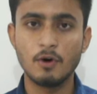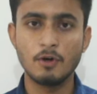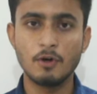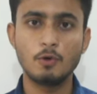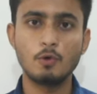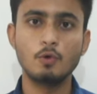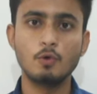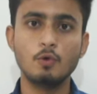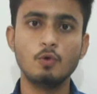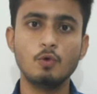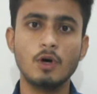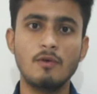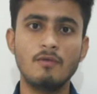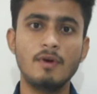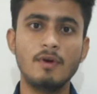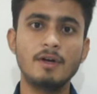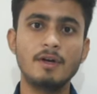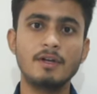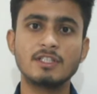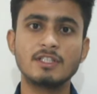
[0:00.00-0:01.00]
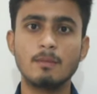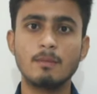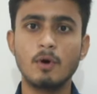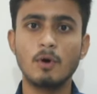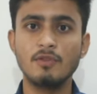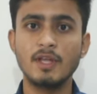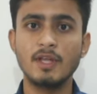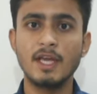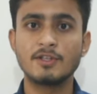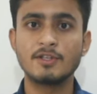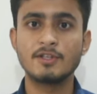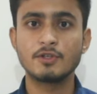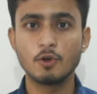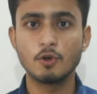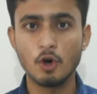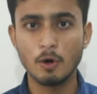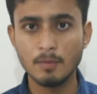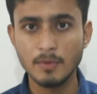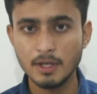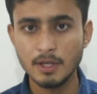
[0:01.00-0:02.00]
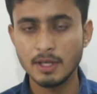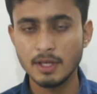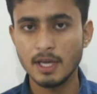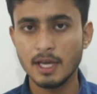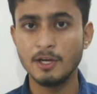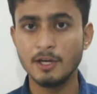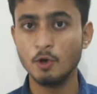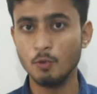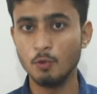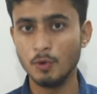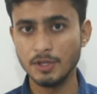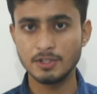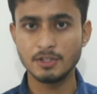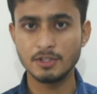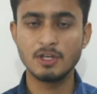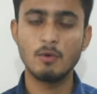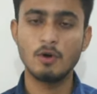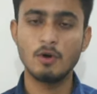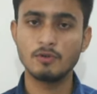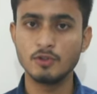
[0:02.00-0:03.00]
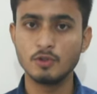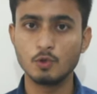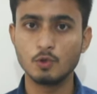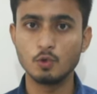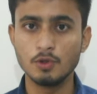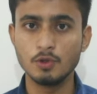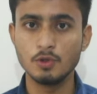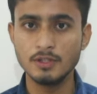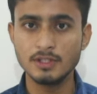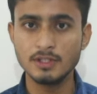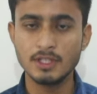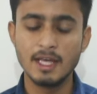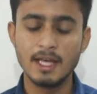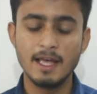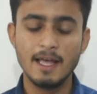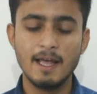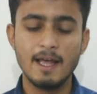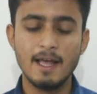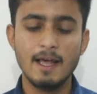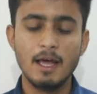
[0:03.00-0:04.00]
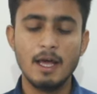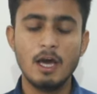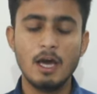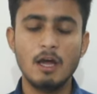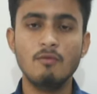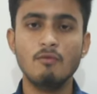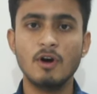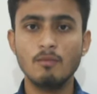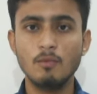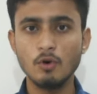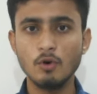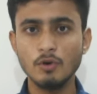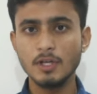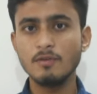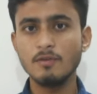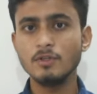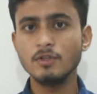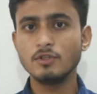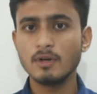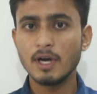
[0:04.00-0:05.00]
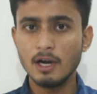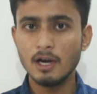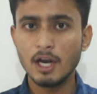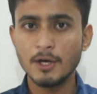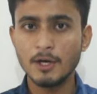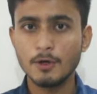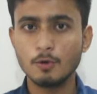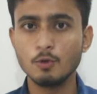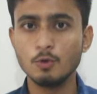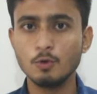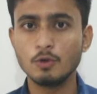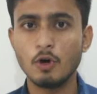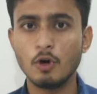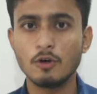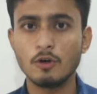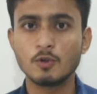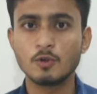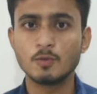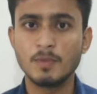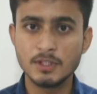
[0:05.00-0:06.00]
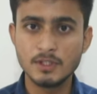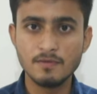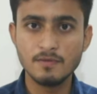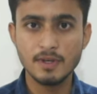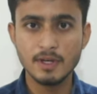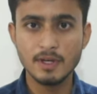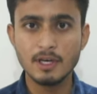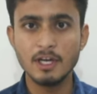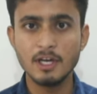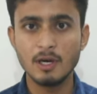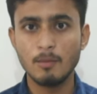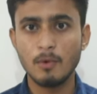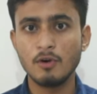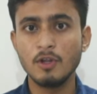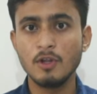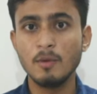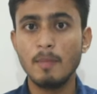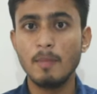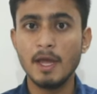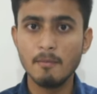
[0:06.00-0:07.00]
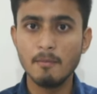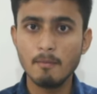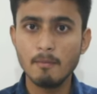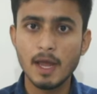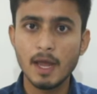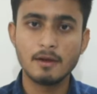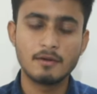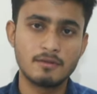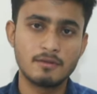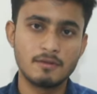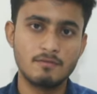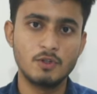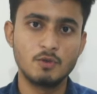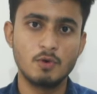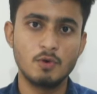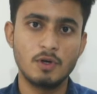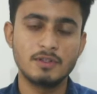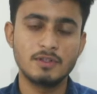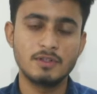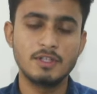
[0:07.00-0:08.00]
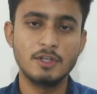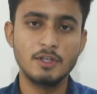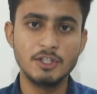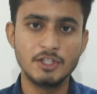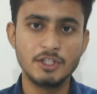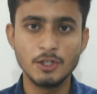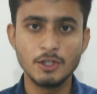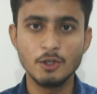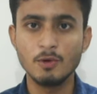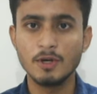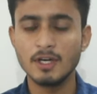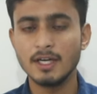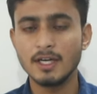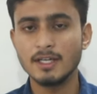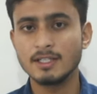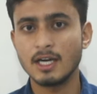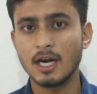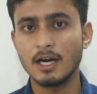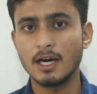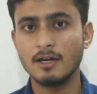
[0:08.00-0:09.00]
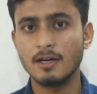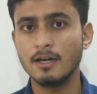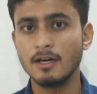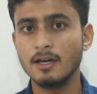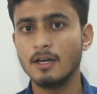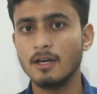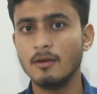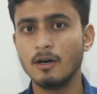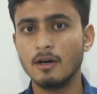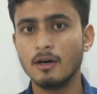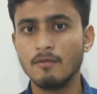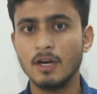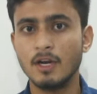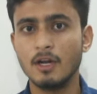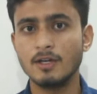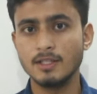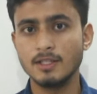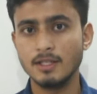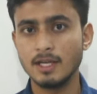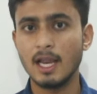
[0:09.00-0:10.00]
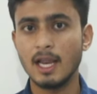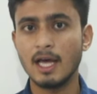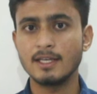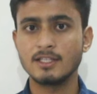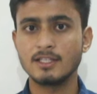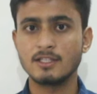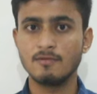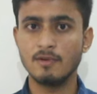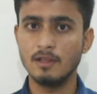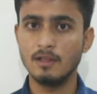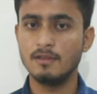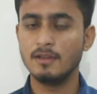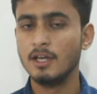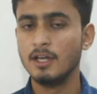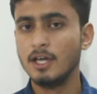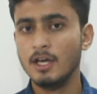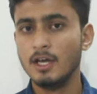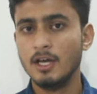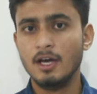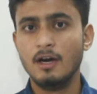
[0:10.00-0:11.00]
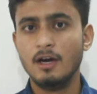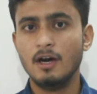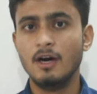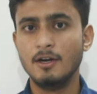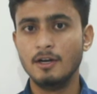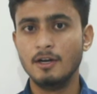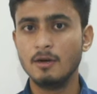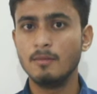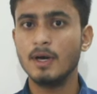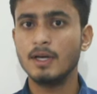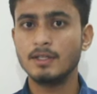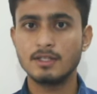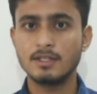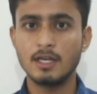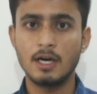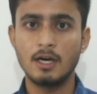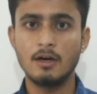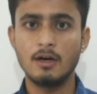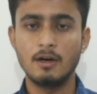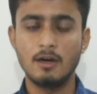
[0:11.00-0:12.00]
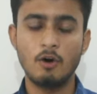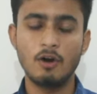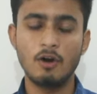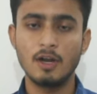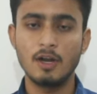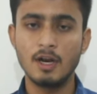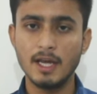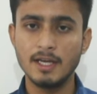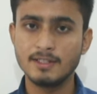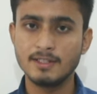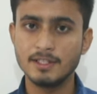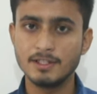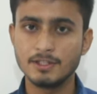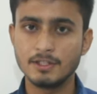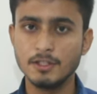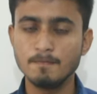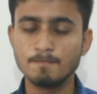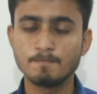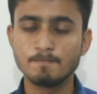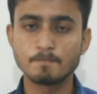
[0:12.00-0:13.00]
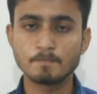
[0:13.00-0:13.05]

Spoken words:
for to awareness about the astronomy and innovation among the students. And one more thing which I'd like to talk specifically about the Pen Bank, which was the initiative that I started in when I was in class 12 under my organization.